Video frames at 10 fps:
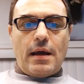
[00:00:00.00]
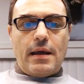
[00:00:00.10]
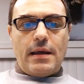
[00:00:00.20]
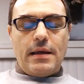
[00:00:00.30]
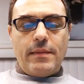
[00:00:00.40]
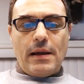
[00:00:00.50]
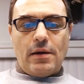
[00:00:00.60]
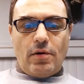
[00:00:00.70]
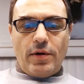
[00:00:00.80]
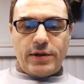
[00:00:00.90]
email
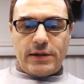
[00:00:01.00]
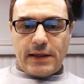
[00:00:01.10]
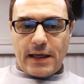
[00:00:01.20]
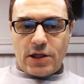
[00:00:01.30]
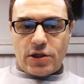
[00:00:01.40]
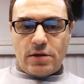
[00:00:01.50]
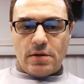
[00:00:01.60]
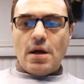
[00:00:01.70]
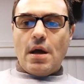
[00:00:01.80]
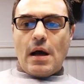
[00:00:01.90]
authentication,
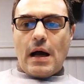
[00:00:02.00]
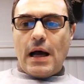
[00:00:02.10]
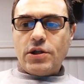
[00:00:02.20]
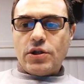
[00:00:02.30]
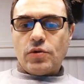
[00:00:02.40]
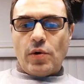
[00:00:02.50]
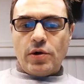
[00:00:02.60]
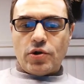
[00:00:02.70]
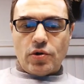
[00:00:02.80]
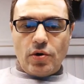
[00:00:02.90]
I just want to
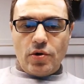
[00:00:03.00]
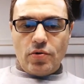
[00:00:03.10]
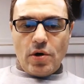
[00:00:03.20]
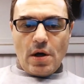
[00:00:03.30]
show you